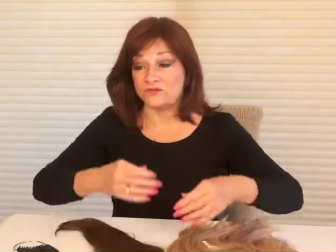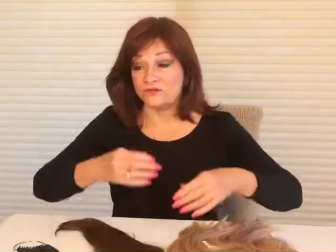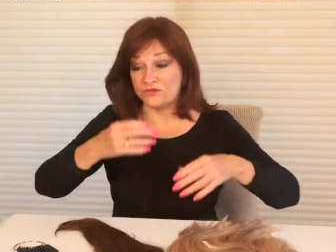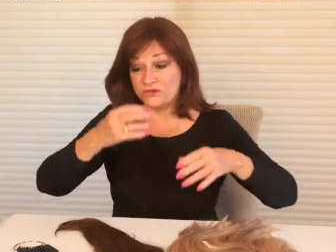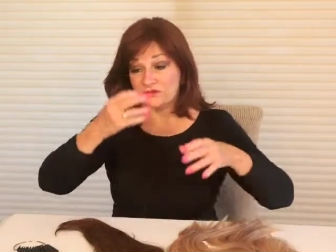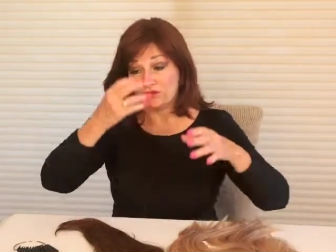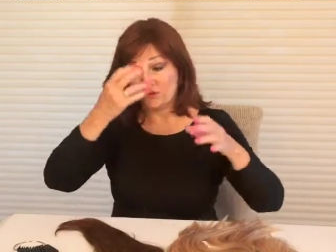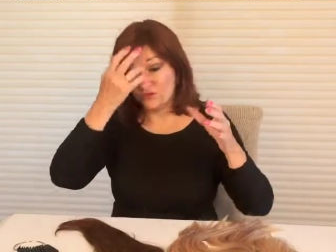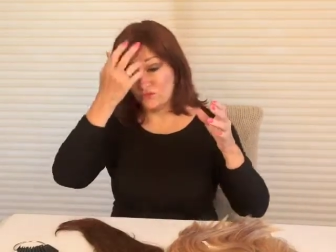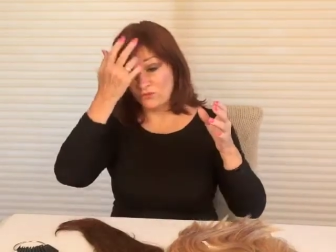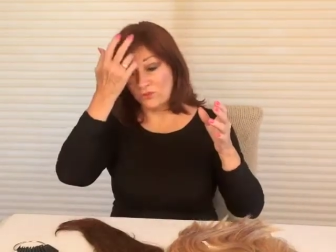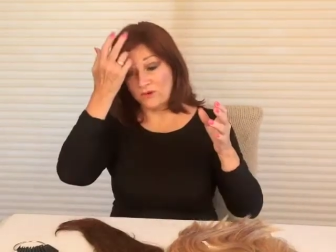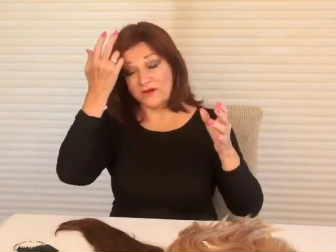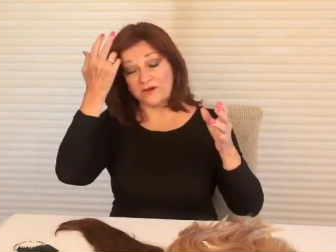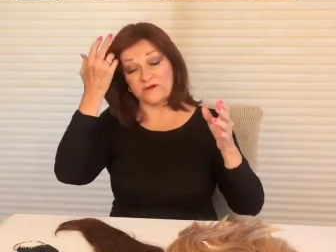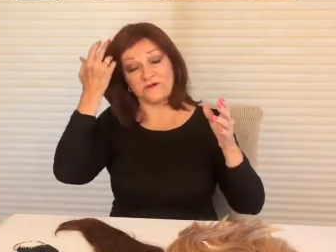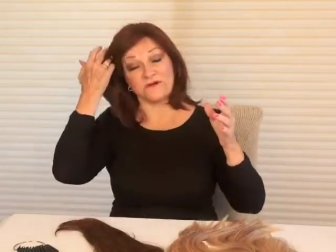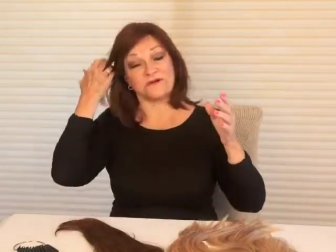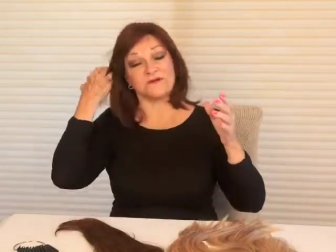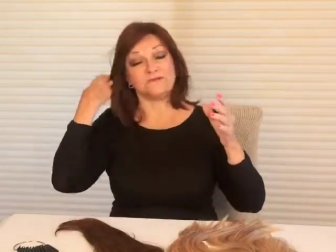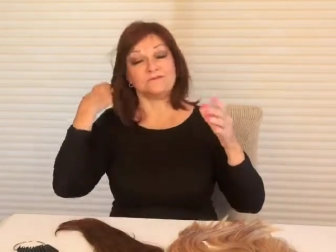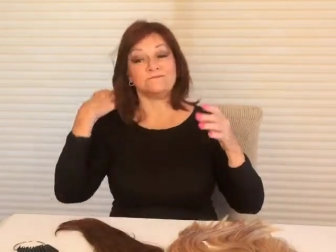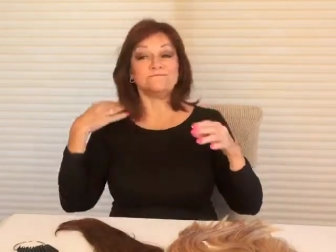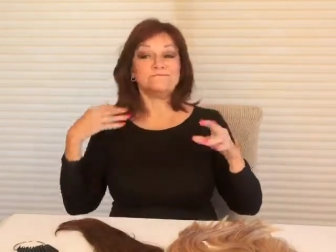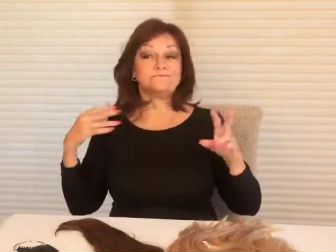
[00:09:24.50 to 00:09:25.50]
Do you wear
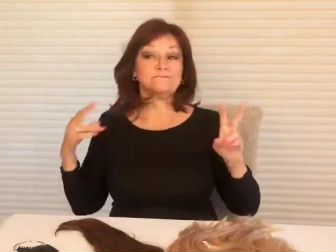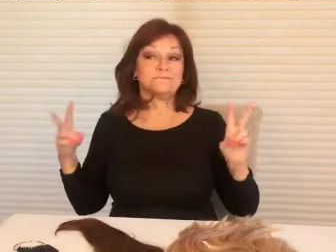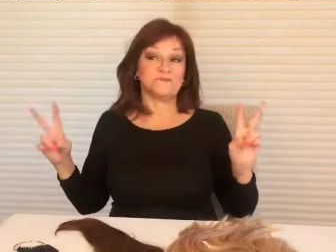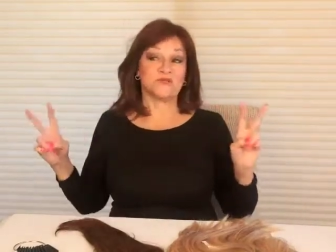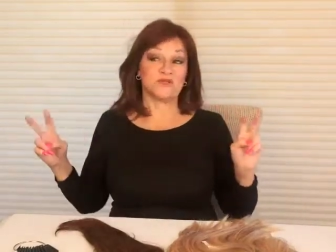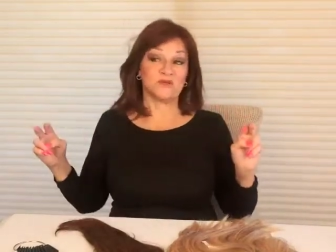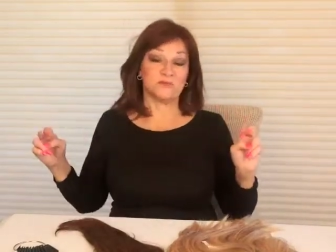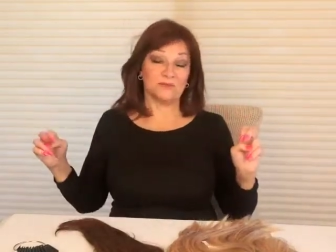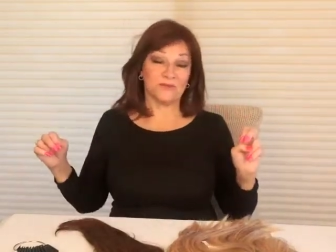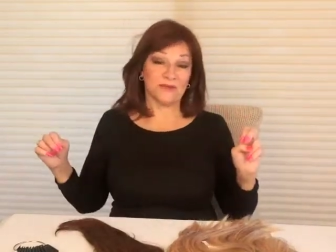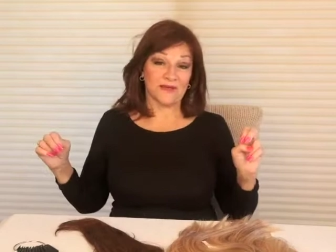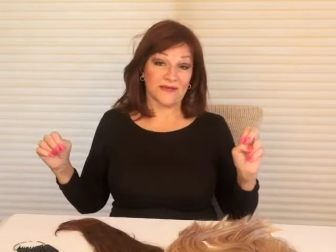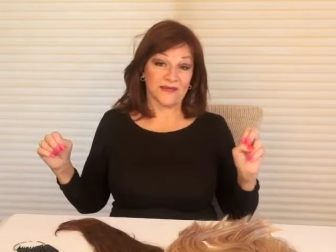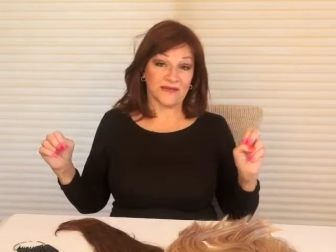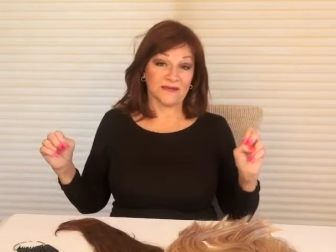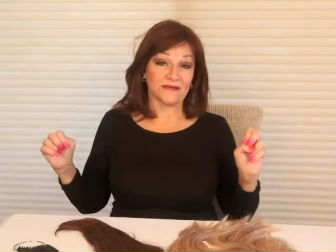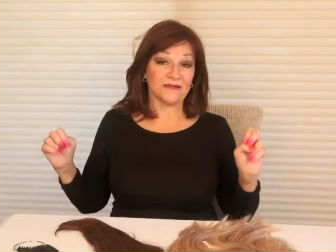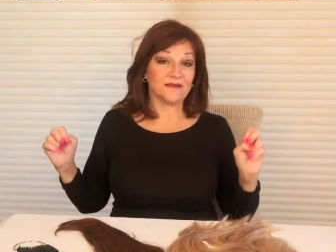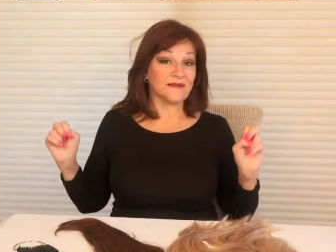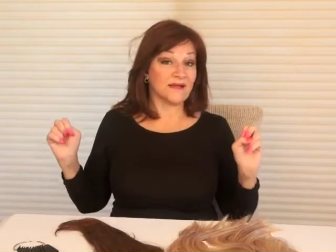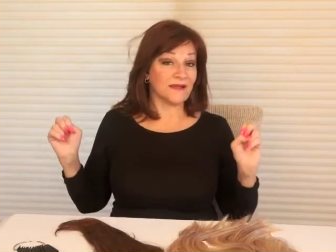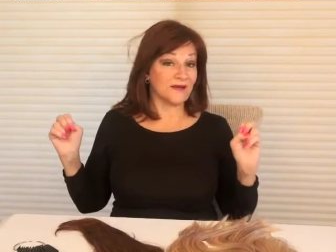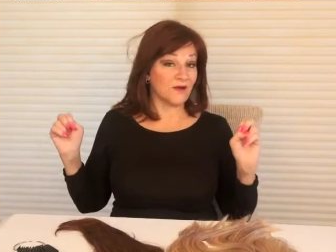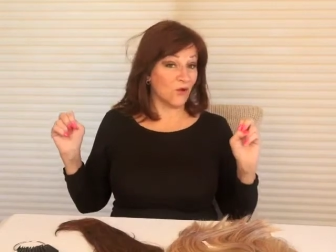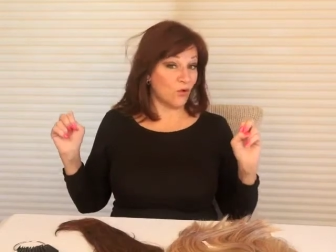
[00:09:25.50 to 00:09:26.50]
it to bed,
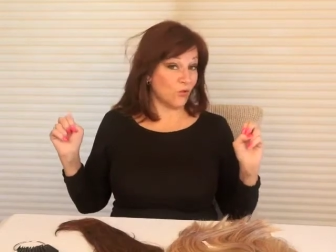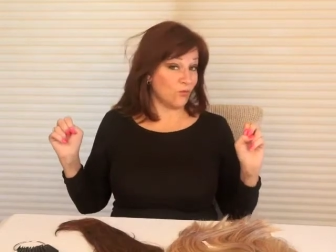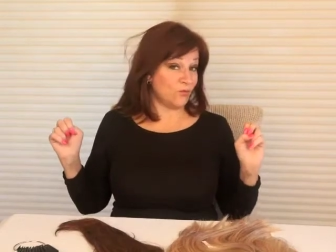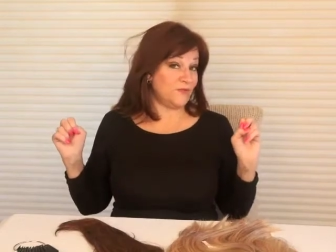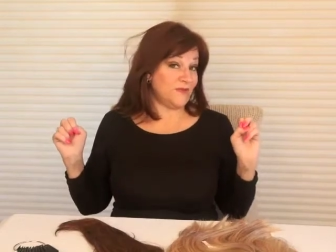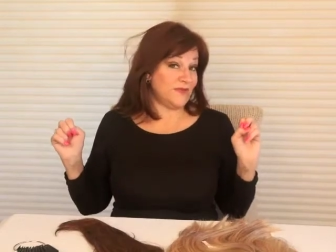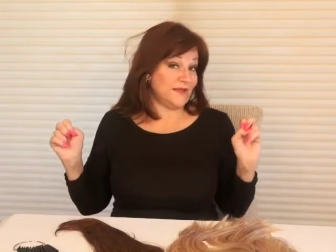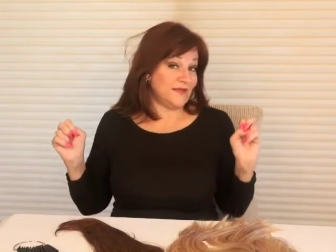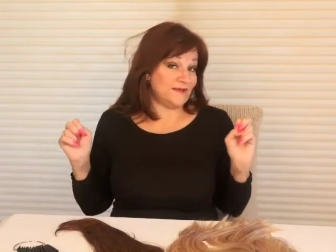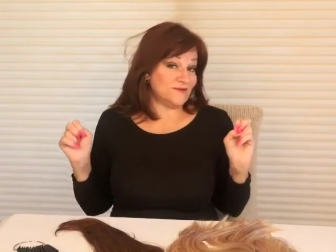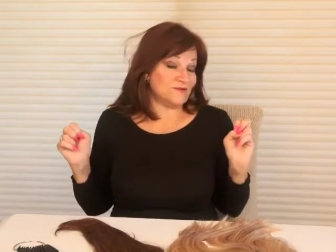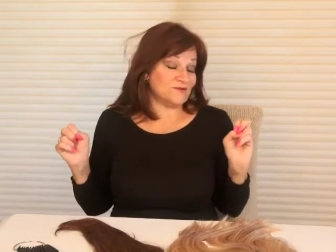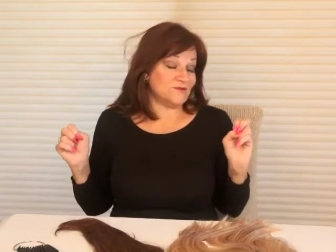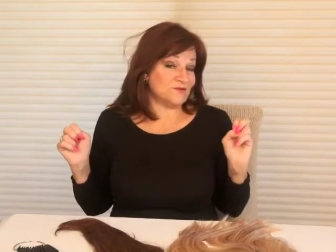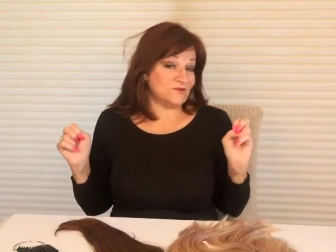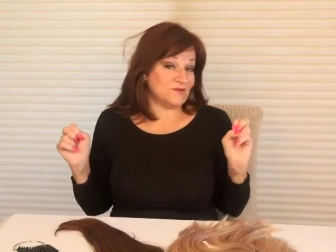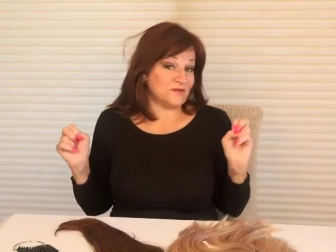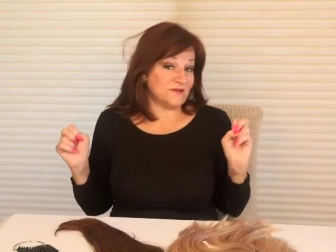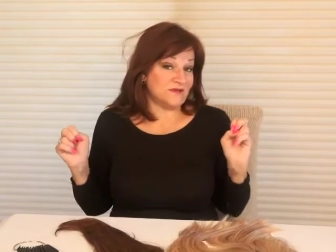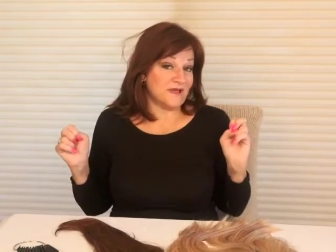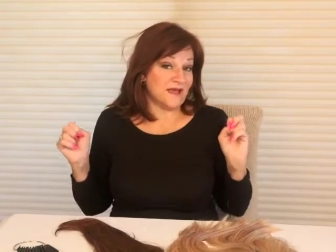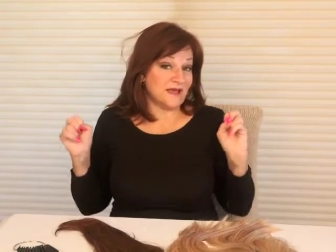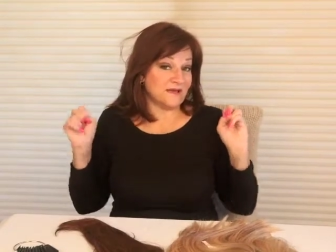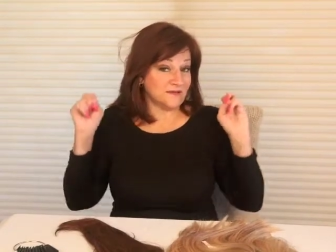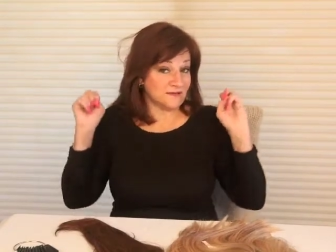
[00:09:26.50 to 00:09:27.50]
and I hope the answer
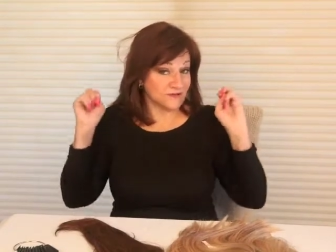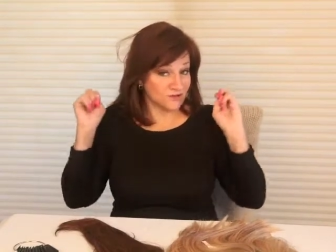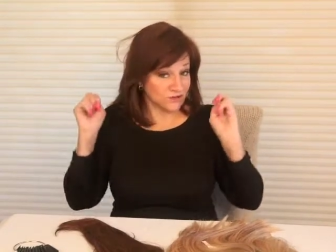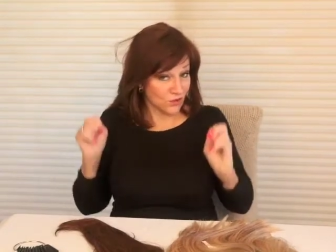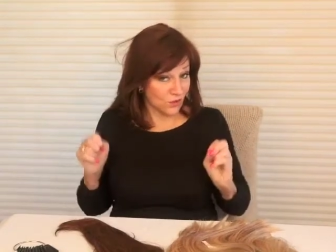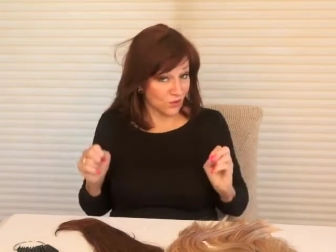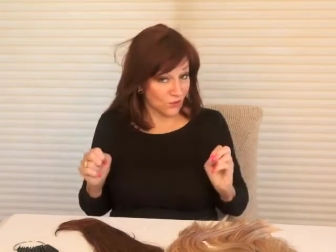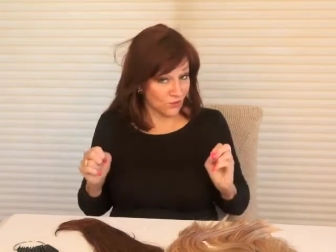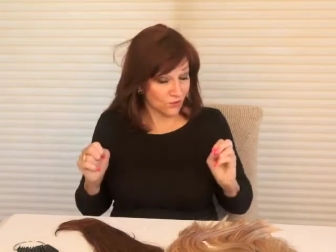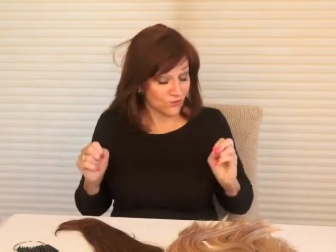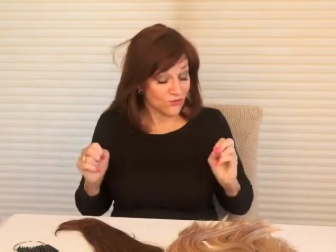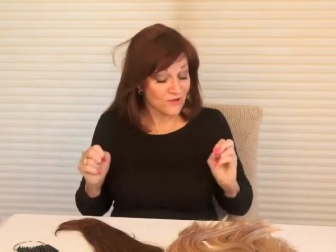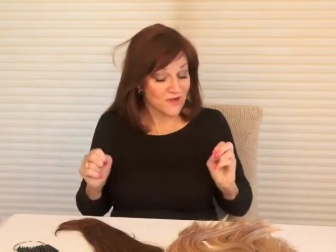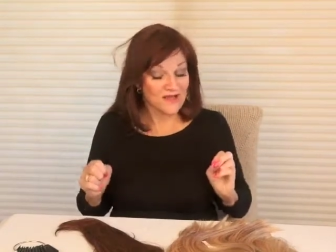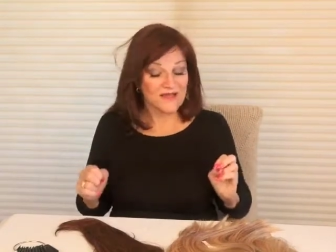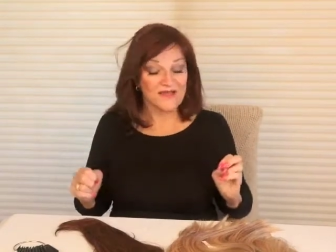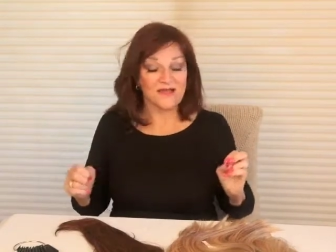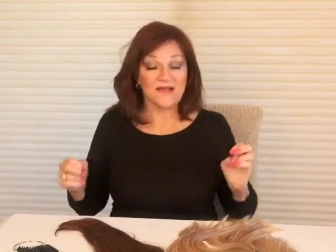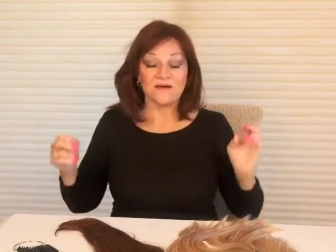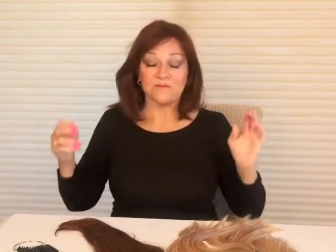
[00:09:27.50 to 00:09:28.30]
to that is no.